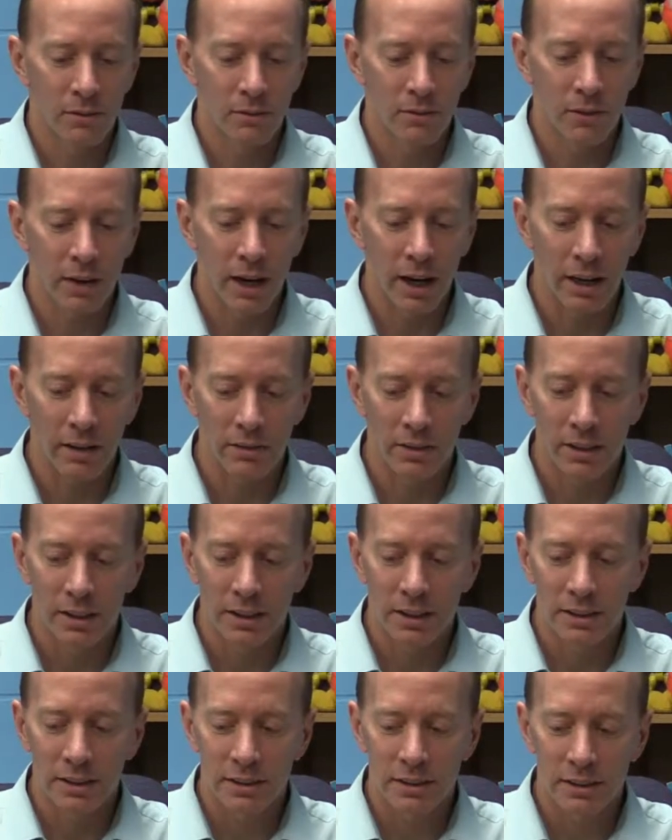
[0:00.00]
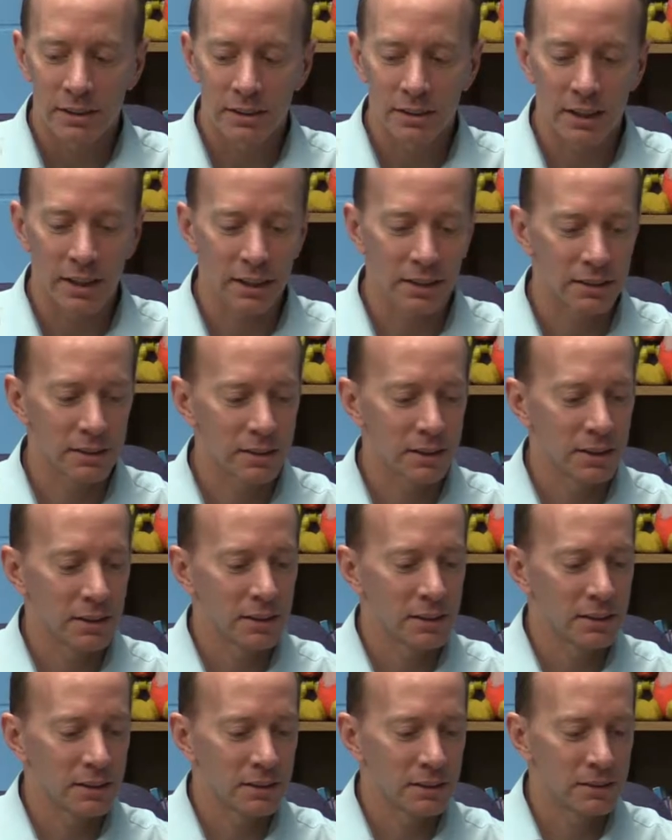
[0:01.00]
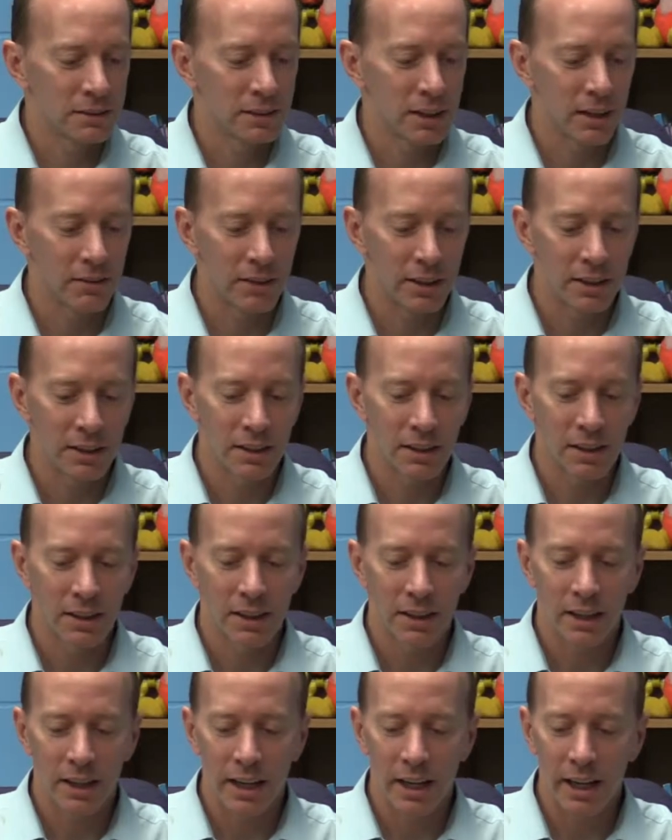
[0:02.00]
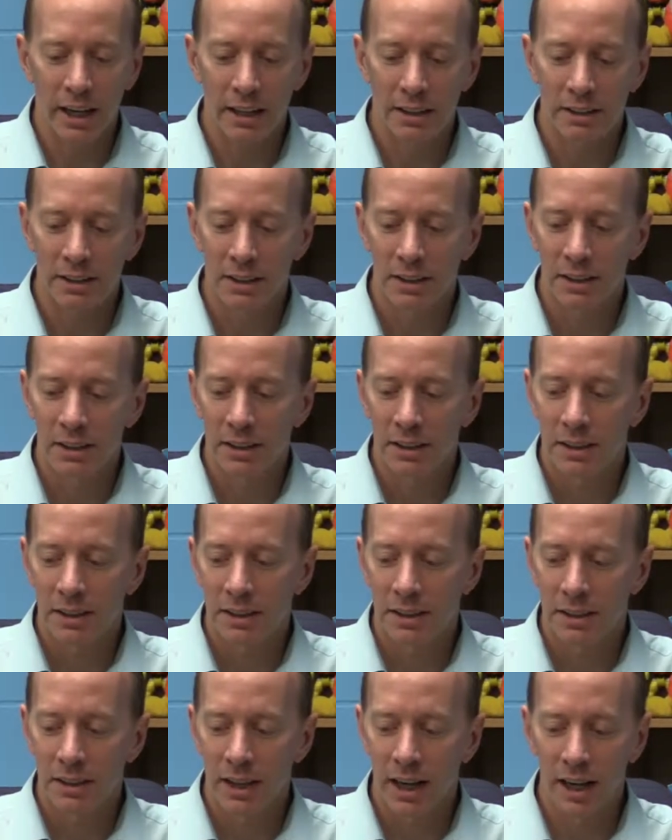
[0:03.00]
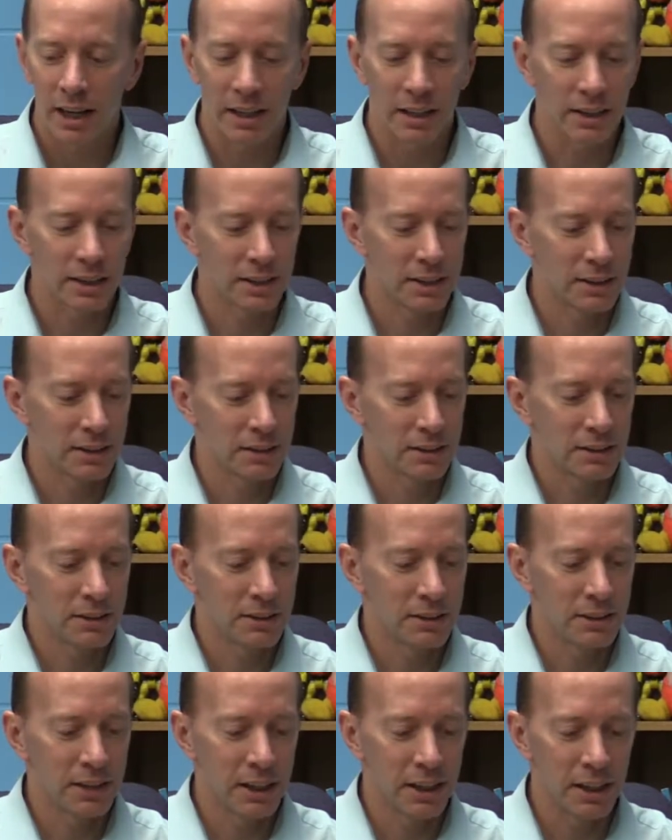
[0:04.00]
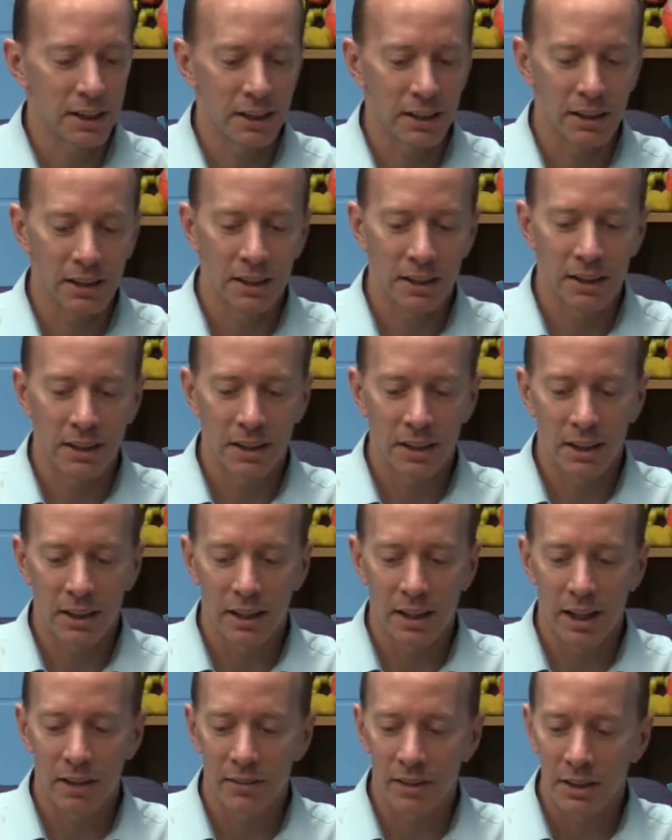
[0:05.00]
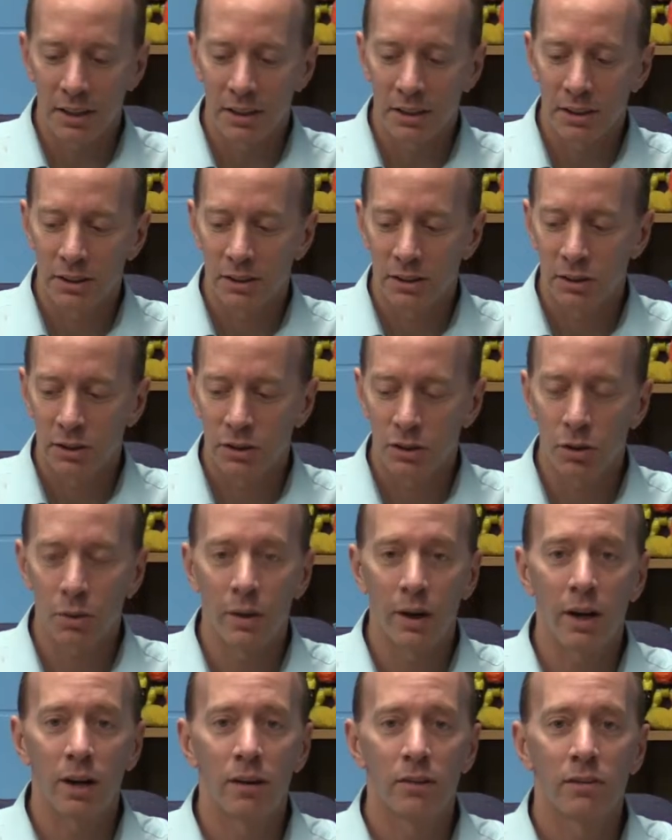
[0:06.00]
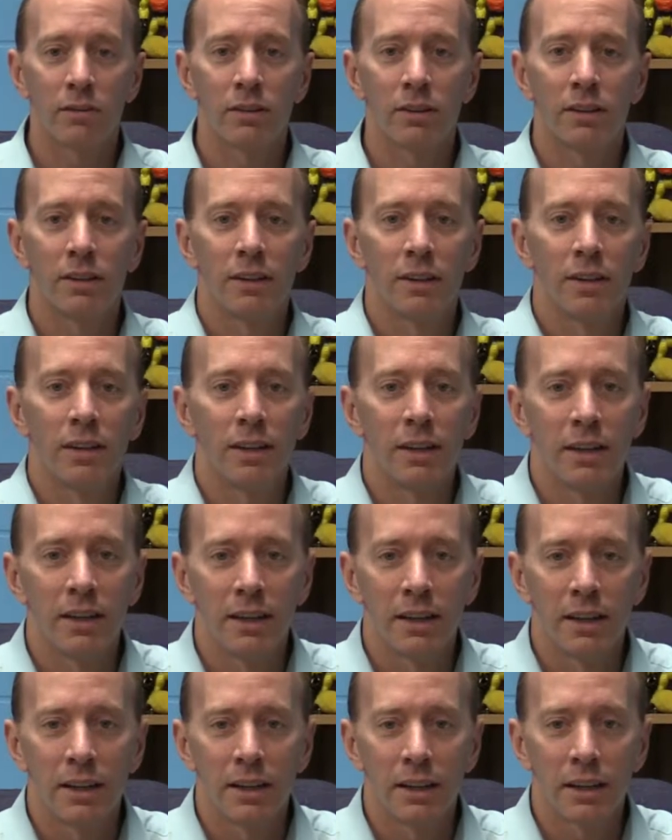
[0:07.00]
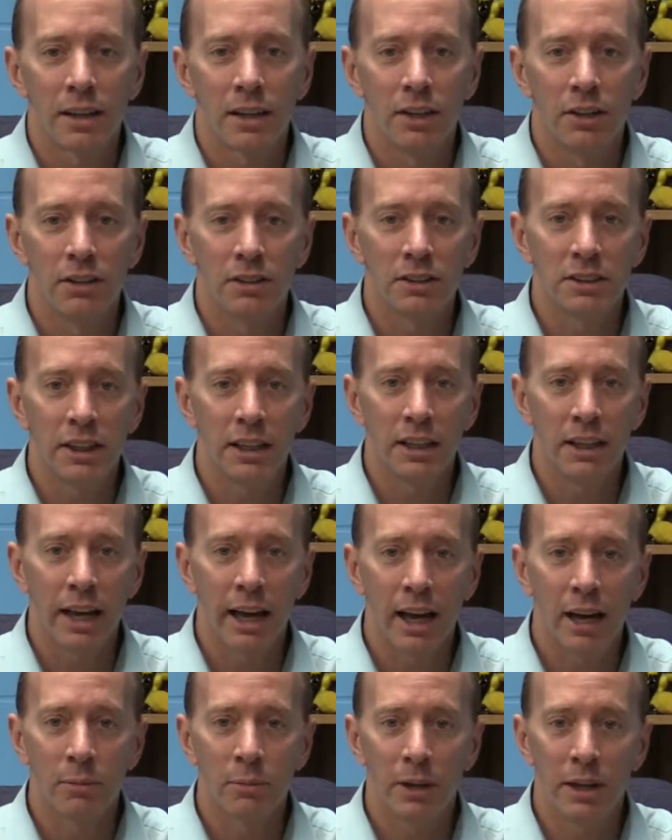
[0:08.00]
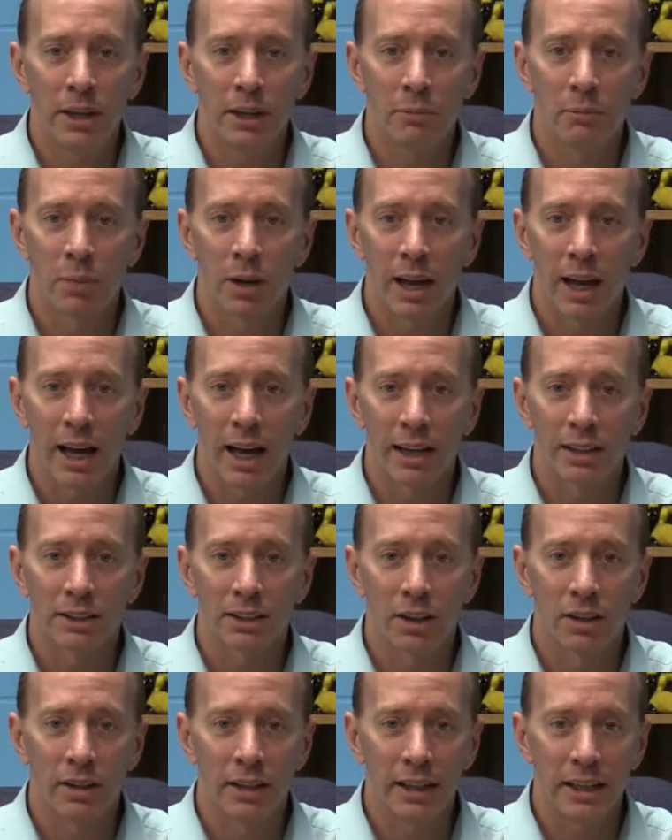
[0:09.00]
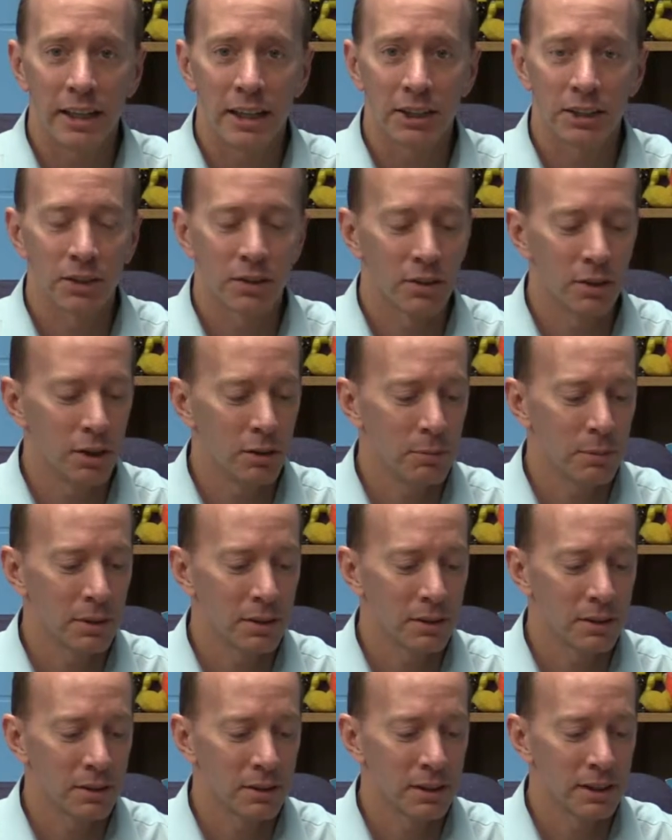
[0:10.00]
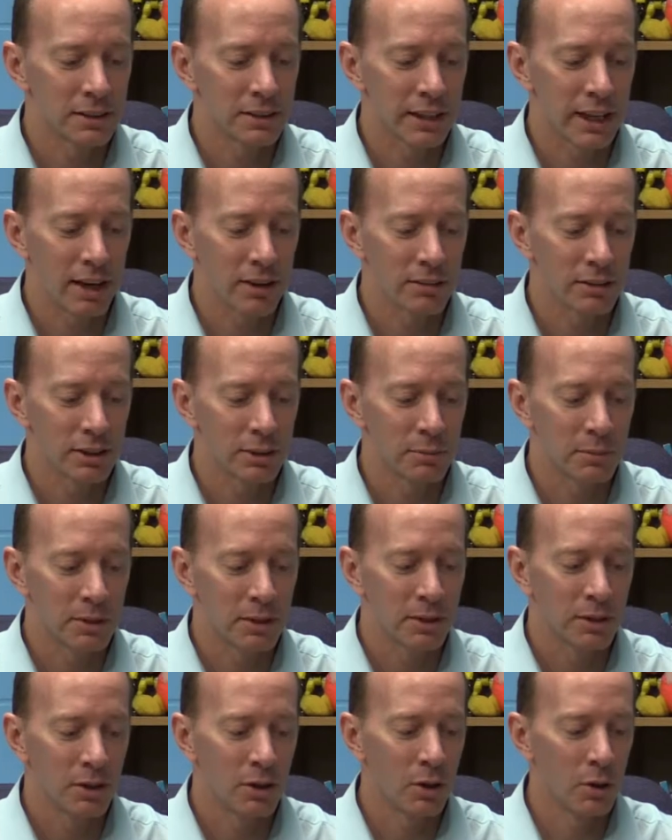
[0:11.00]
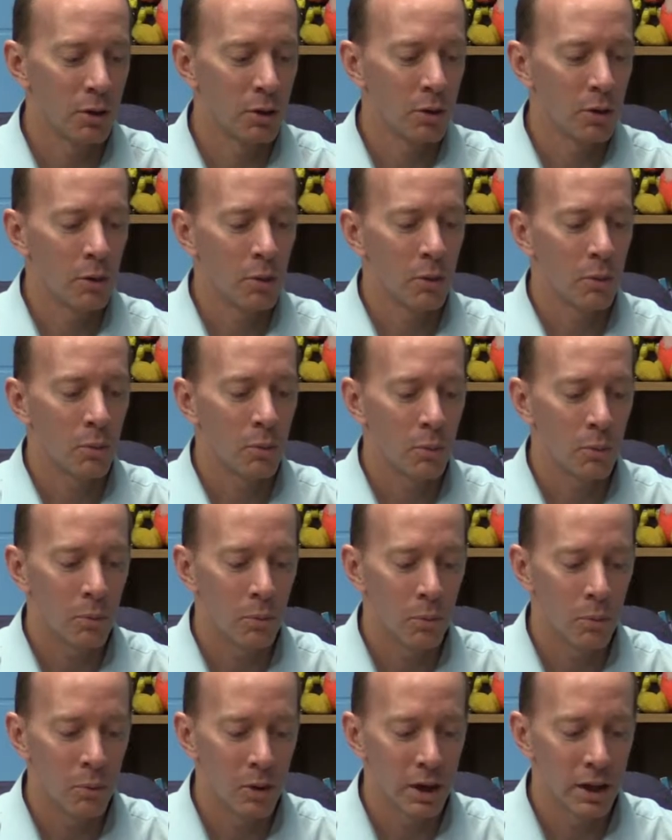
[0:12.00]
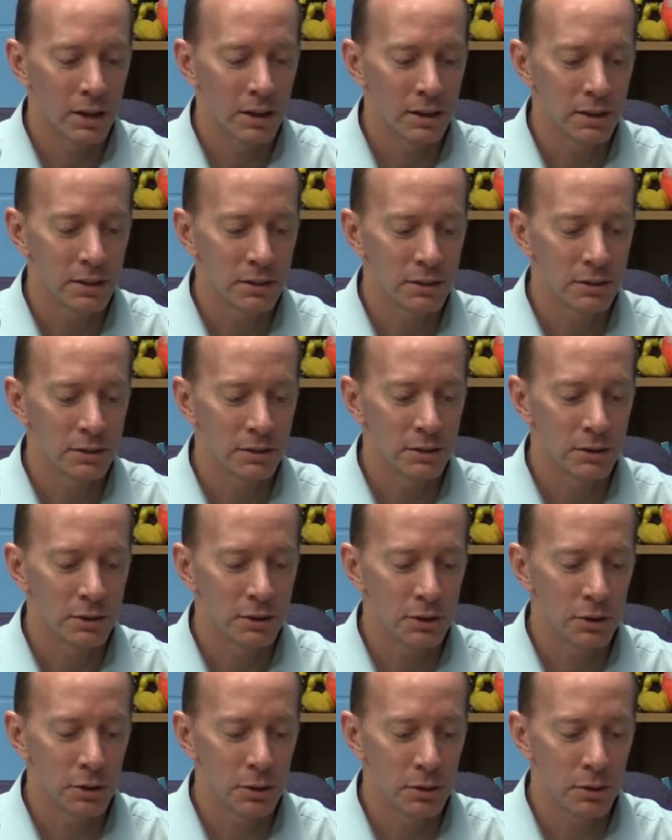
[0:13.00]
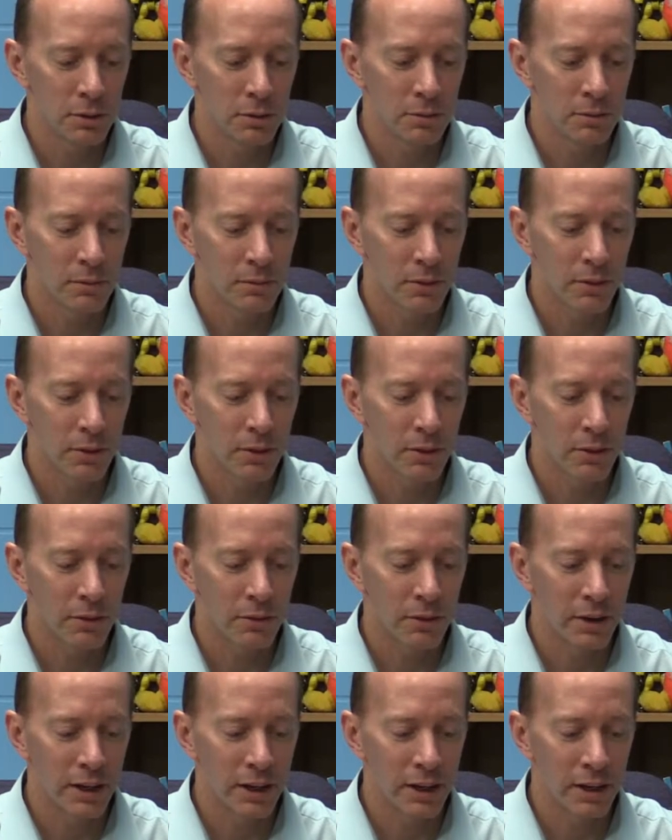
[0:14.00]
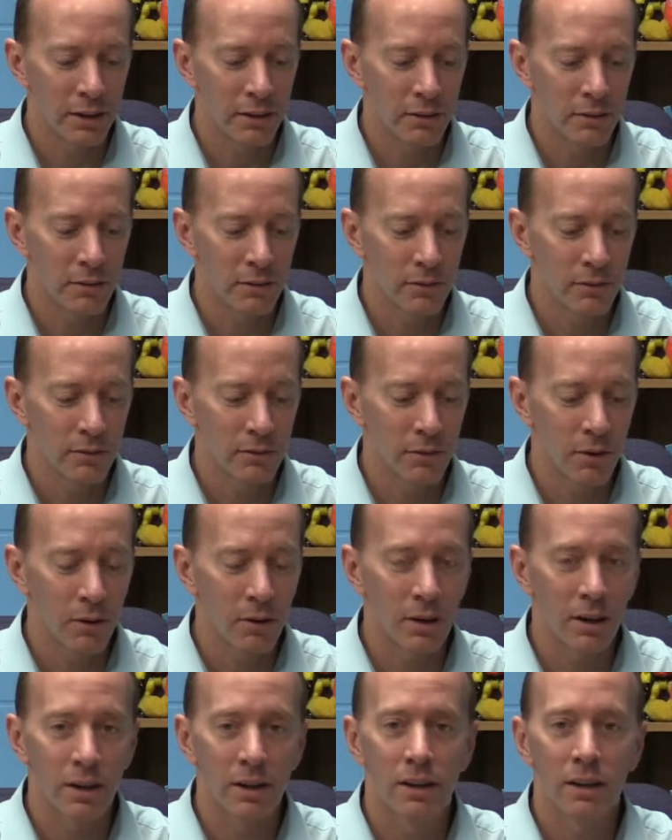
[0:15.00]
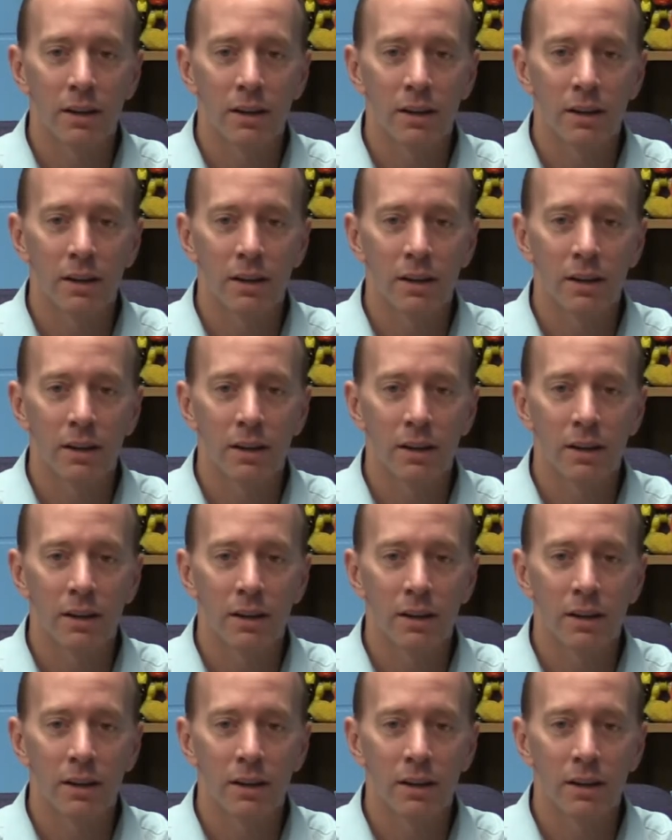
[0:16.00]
five, six, seven, eight, nine, 10, 11, 12. Can you see how many blocks are in each group? Let's count them. One, two, three, four.